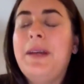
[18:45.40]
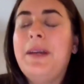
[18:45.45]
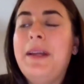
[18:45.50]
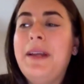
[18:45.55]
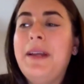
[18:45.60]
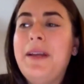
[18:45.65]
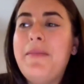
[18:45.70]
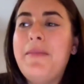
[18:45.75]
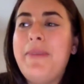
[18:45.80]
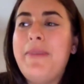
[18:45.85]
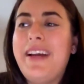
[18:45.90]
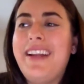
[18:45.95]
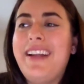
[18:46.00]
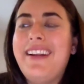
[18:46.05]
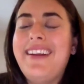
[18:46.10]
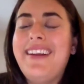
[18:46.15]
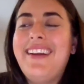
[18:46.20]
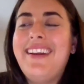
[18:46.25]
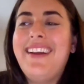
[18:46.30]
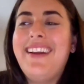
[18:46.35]
But
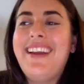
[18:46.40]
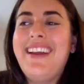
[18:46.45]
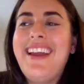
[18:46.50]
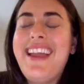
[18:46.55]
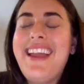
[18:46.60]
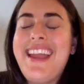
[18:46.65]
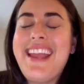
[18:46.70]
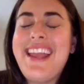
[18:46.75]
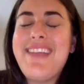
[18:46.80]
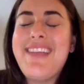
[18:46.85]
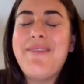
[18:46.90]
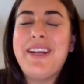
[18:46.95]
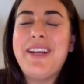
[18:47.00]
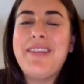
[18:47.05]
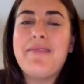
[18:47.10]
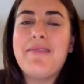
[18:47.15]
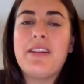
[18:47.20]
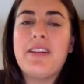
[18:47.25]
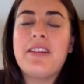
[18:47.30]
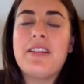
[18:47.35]
when you
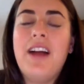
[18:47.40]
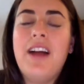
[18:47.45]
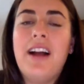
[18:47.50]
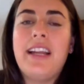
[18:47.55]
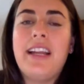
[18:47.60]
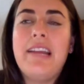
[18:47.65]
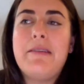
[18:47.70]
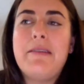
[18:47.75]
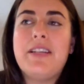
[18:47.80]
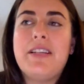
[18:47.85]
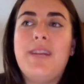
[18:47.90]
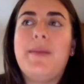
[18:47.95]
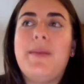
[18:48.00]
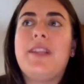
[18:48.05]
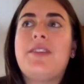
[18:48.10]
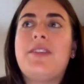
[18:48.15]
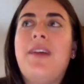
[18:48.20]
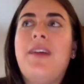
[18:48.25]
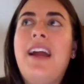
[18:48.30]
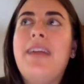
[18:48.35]
were talking, Michelle, about
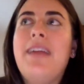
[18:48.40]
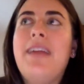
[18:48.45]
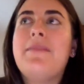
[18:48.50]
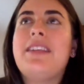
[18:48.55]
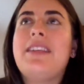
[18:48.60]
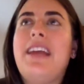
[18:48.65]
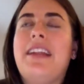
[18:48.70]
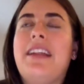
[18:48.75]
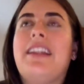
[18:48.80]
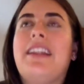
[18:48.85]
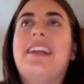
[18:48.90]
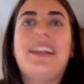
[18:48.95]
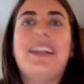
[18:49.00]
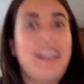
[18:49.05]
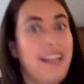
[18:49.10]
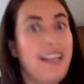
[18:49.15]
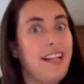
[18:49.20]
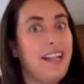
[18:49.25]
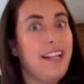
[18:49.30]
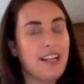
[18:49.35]
tribes and
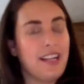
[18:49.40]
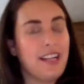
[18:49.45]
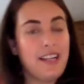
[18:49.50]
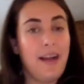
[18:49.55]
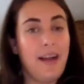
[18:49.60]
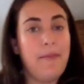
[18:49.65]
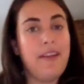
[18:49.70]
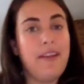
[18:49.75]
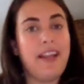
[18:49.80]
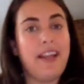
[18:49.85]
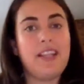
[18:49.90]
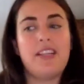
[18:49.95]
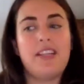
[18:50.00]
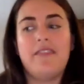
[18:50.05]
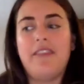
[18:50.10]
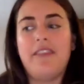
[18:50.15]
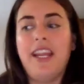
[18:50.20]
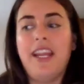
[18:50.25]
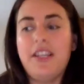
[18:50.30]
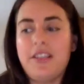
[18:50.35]
then combination of
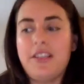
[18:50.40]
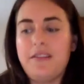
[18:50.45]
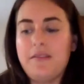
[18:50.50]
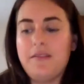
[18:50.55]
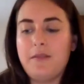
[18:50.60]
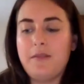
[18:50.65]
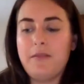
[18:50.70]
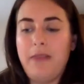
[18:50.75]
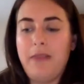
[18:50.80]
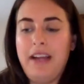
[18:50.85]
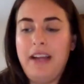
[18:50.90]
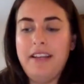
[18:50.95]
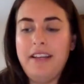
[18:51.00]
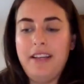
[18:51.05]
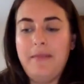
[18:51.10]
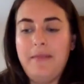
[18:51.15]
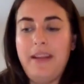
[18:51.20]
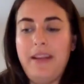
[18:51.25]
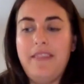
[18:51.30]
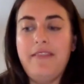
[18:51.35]
nature, it was reminding
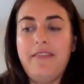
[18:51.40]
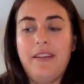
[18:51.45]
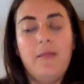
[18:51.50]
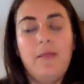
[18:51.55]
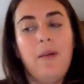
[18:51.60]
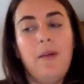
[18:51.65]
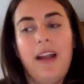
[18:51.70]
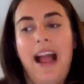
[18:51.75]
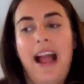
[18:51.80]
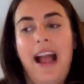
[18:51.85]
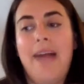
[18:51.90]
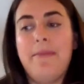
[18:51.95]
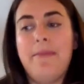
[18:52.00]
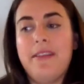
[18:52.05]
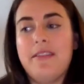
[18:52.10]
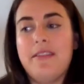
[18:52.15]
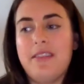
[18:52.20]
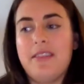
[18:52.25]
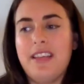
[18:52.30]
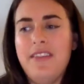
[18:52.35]
me of like what
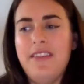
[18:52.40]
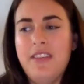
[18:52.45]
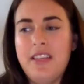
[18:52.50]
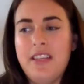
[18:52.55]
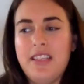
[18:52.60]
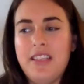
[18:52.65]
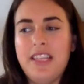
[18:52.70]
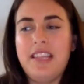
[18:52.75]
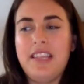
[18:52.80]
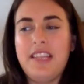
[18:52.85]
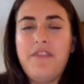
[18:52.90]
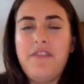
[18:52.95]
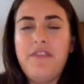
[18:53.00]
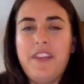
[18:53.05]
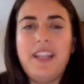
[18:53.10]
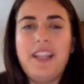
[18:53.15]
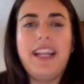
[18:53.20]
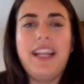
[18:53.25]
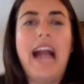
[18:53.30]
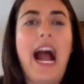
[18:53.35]
happens, even just like the
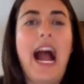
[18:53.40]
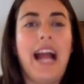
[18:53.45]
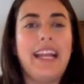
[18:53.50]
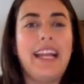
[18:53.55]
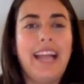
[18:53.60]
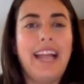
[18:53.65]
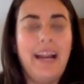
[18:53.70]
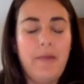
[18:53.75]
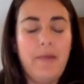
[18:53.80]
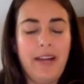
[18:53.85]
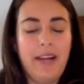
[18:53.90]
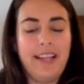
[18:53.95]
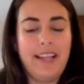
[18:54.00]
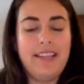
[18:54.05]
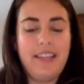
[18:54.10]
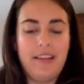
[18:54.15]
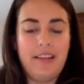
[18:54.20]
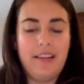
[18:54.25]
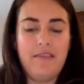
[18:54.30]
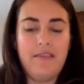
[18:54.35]
feeling I get when I sit
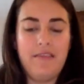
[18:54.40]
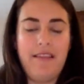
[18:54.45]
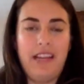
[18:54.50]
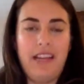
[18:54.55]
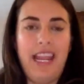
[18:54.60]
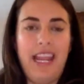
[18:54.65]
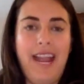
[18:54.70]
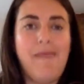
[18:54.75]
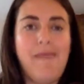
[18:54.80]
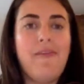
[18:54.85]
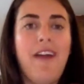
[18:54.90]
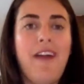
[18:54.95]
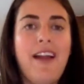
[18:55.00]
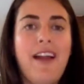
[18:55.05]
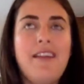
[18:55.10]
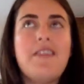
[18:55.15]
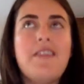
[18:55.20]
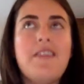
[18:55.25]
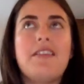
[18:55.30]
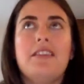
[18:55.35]
around a campfire
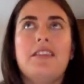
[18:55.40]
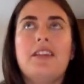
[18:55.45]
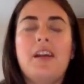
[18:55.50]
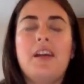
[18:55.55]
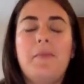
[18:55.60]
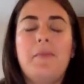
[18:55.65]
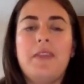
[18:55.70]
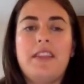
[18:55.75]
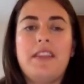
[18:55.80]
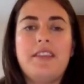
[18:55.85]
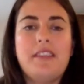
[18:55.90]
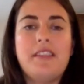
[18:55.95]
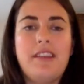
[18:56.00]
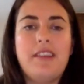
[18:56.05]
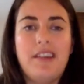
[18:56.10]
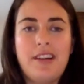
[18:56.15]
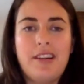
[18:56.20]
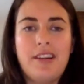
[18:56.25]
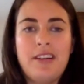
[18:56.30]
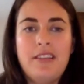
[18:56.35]
and look up at the
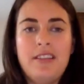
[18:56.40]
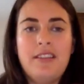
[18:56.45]
stars.